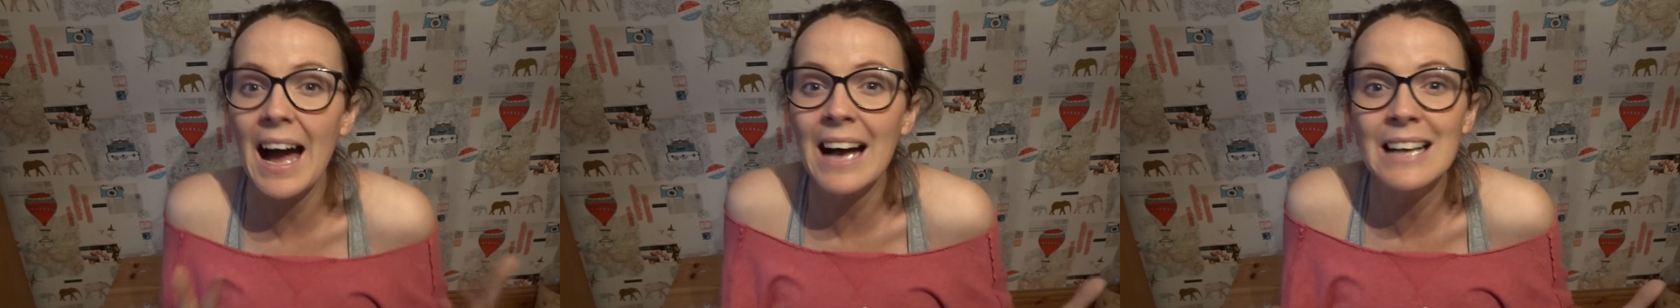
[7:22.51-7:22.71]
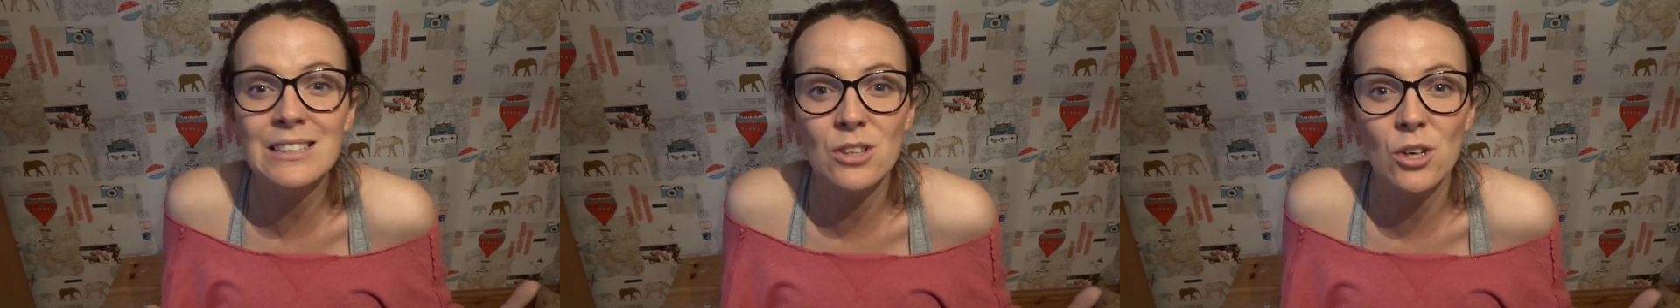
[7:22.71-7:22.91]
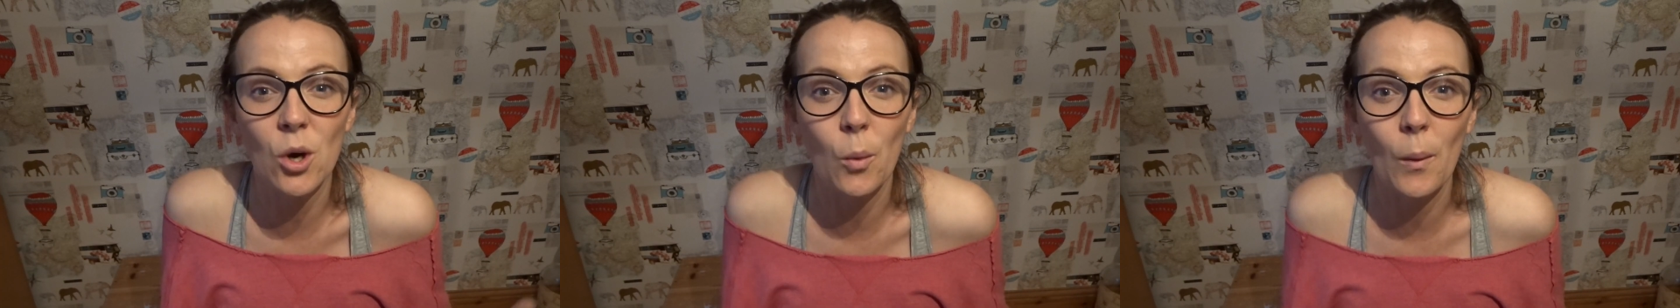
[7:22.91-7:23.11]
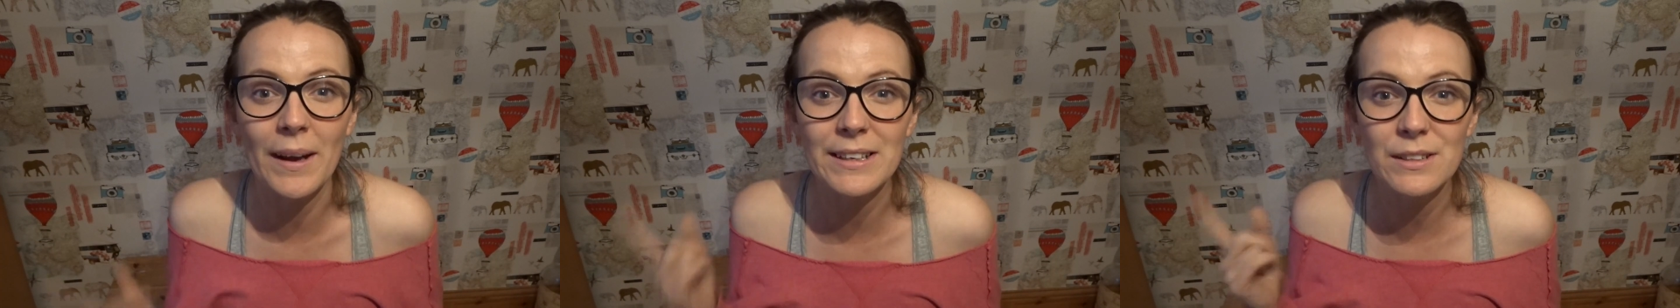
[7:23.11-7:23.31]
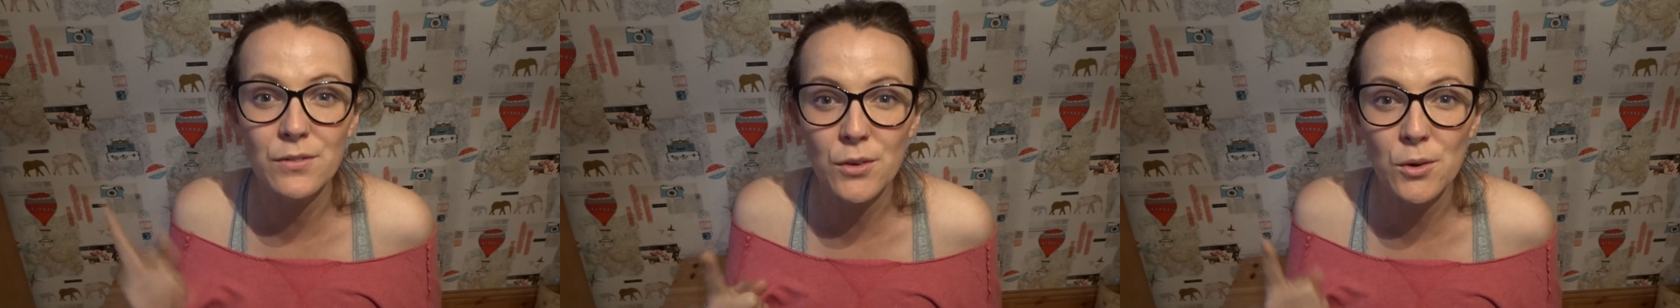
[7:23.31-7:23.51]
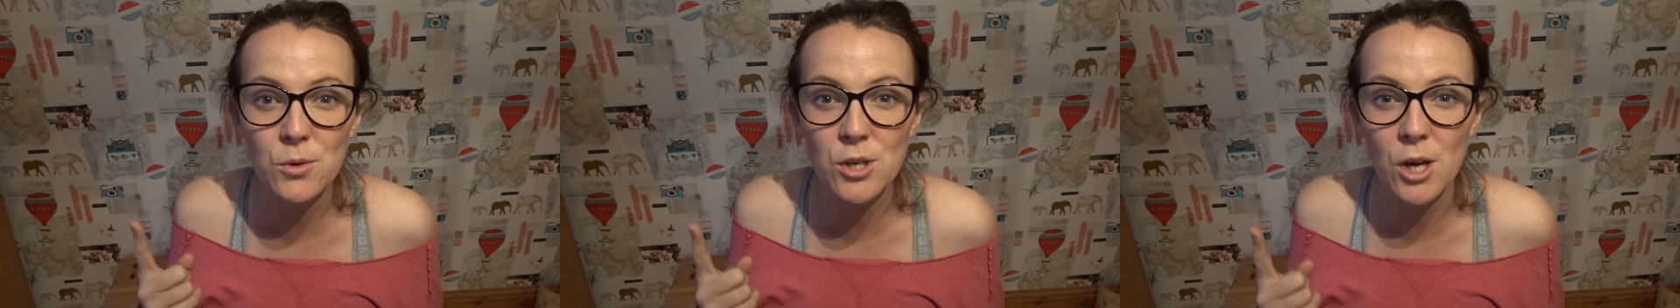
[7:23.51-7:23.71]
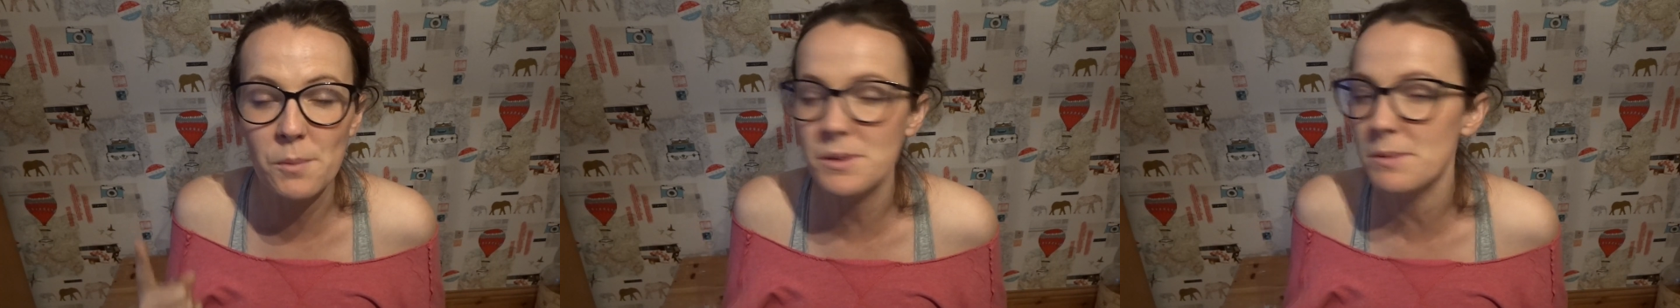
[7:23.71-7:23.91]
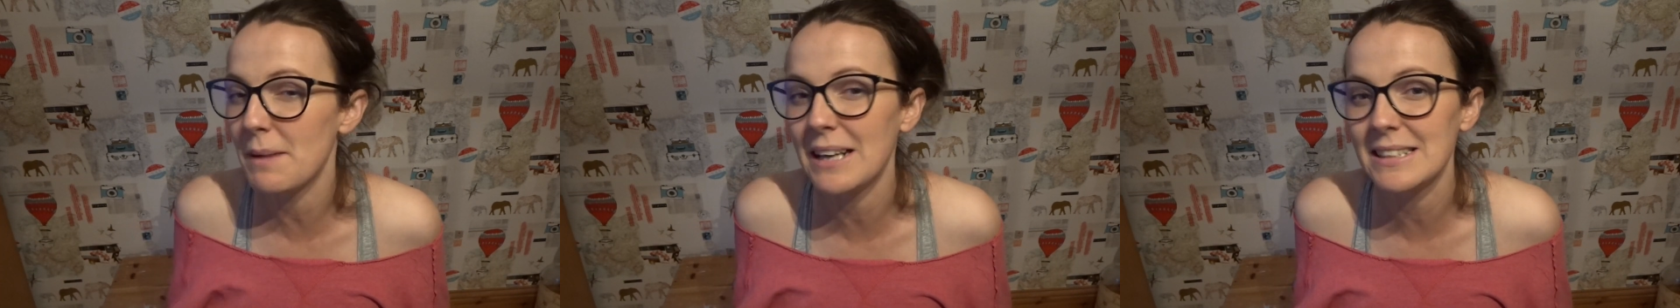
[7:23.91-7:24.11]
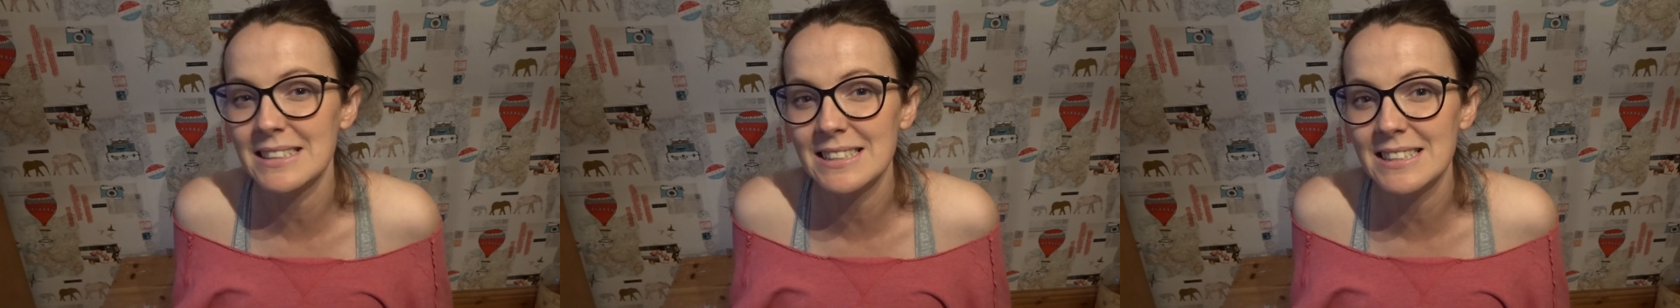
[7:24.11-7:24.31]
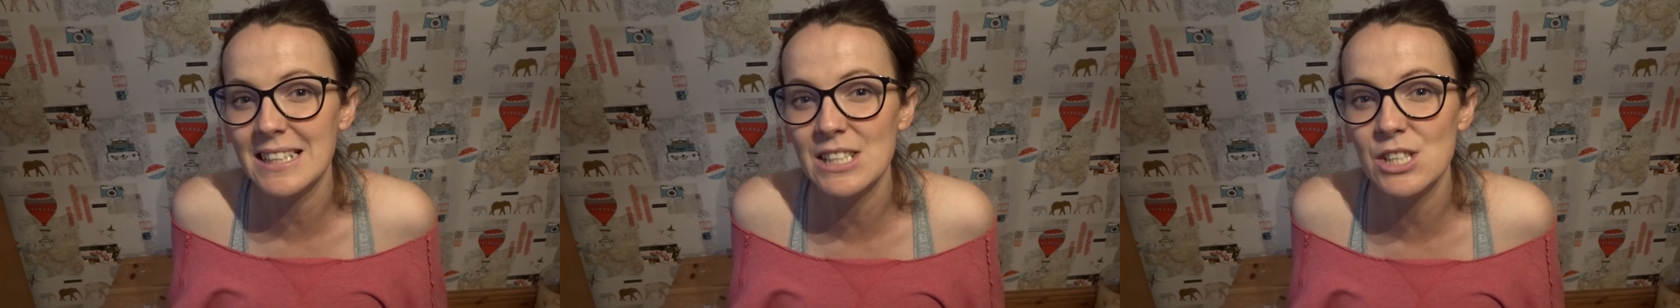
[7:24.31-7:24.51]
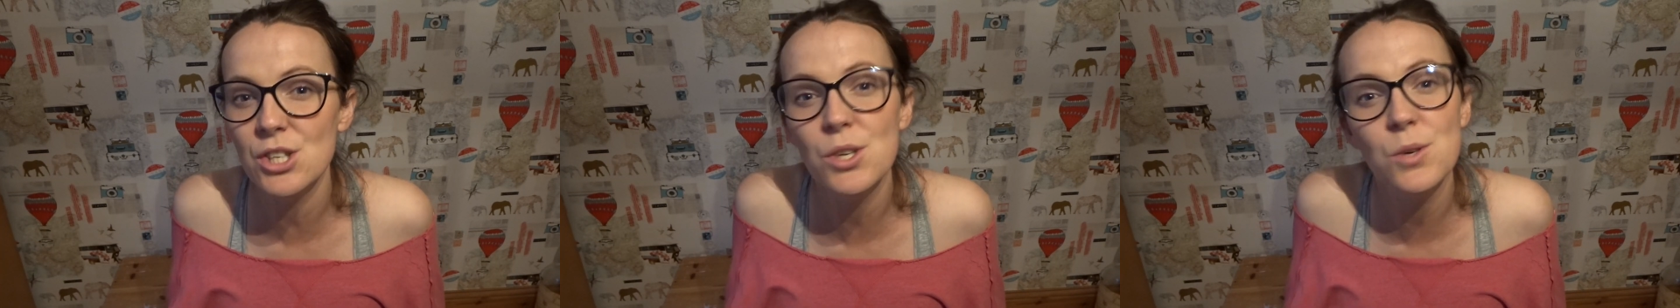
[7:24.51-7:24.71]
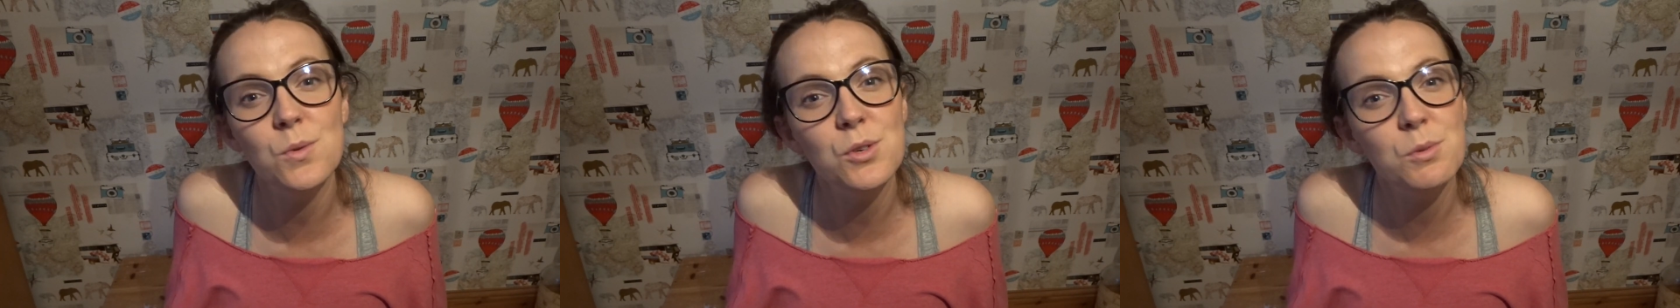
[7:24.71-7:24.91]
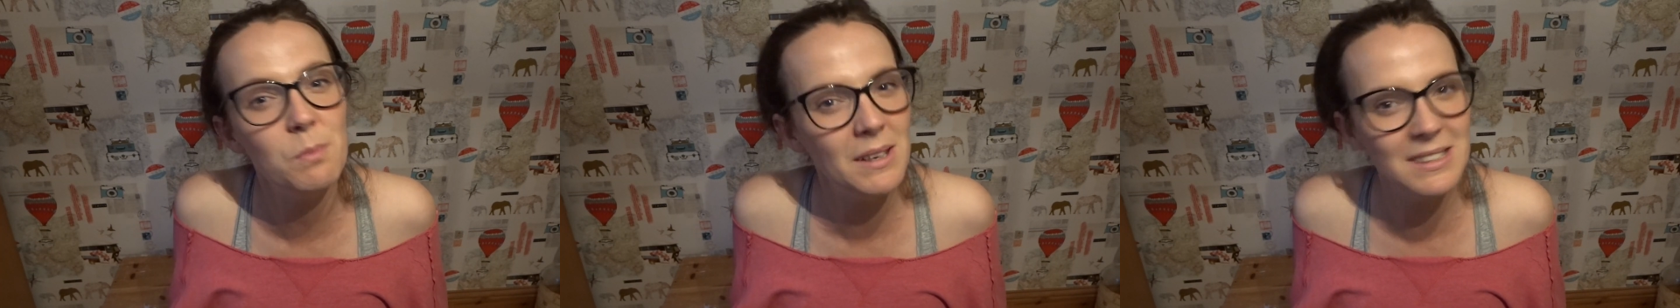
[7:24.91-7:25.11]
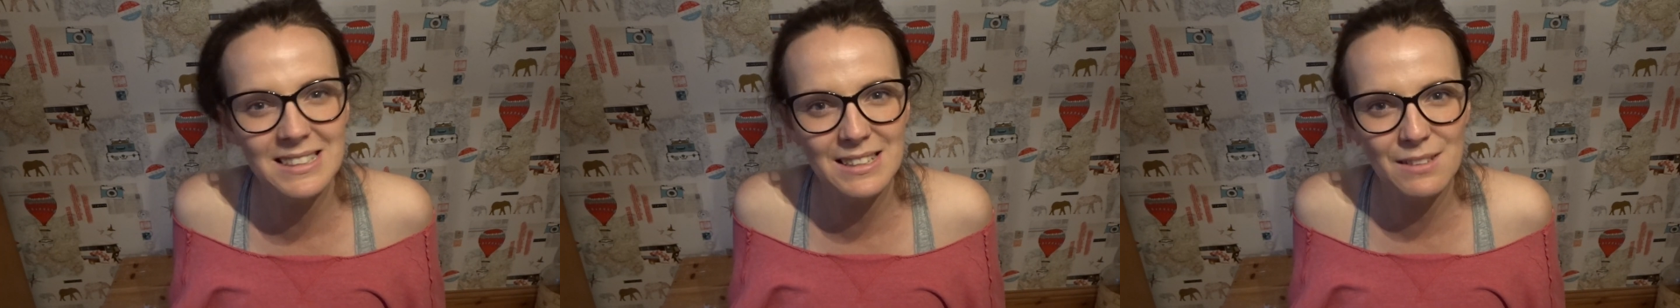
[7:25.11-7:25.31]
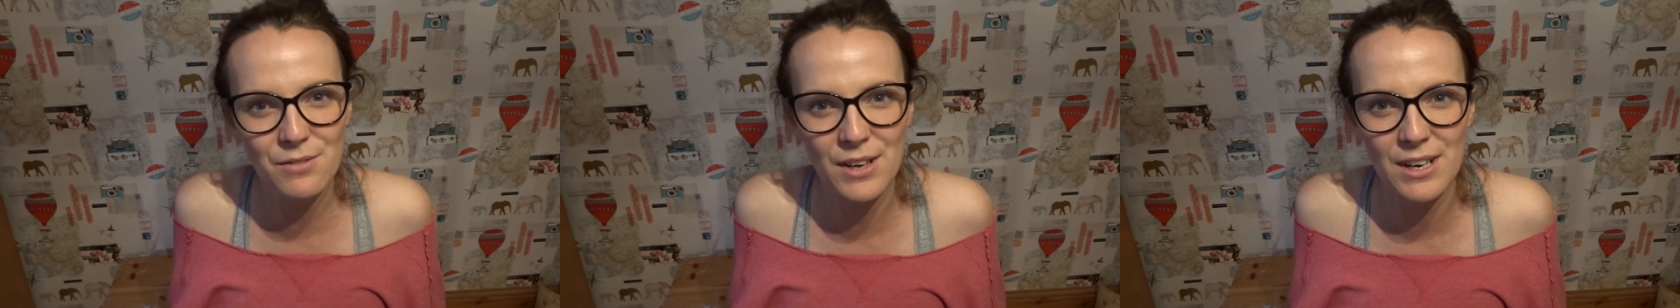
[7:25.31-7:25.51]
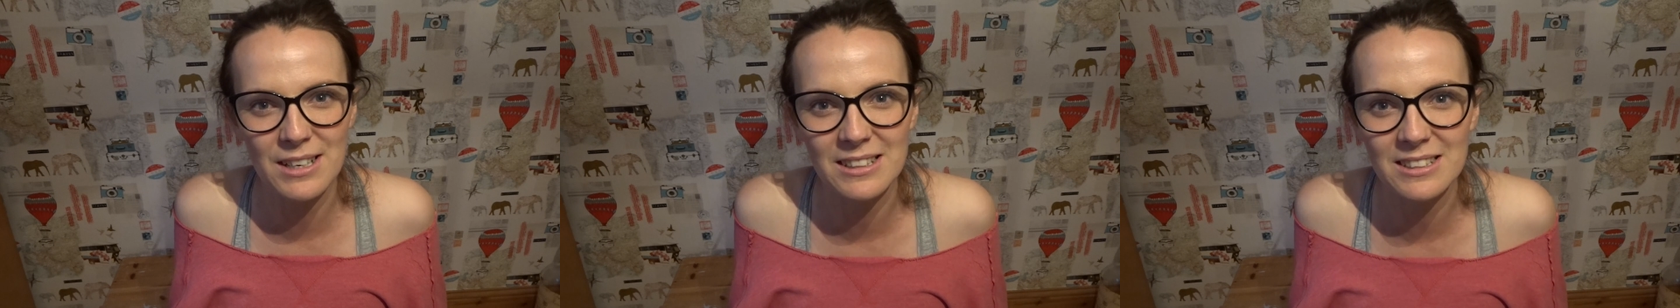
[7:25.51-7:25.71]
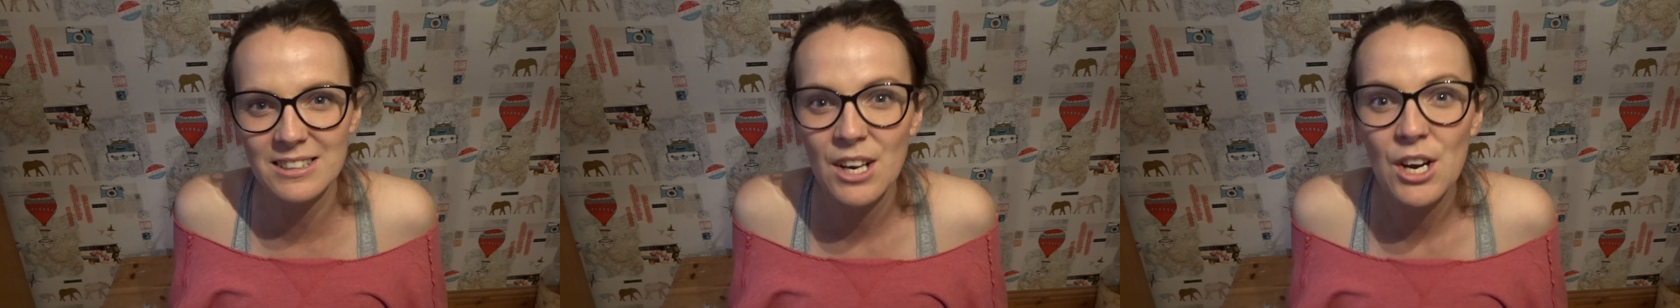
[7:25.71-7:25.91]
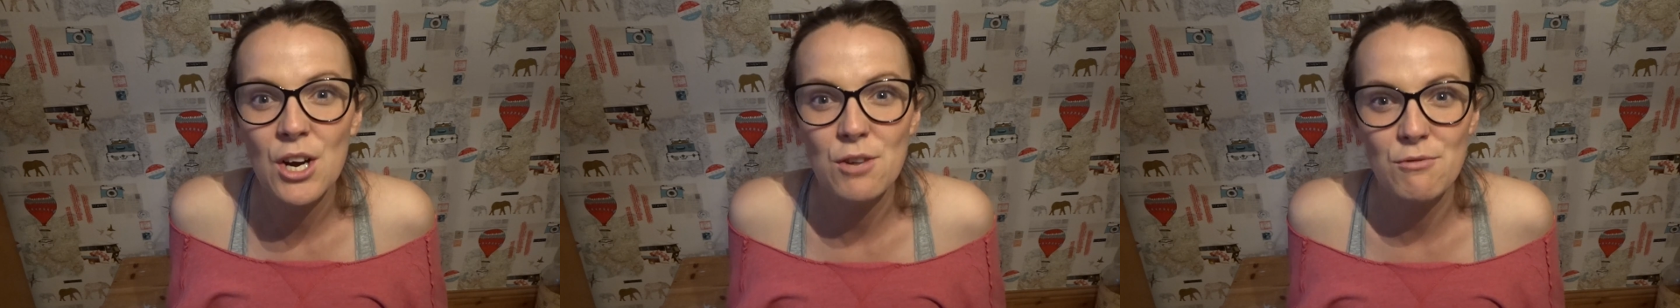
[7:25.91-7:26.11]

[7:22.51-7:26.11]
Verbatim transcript: As always, Food Optimizer sending huge positive thoughts.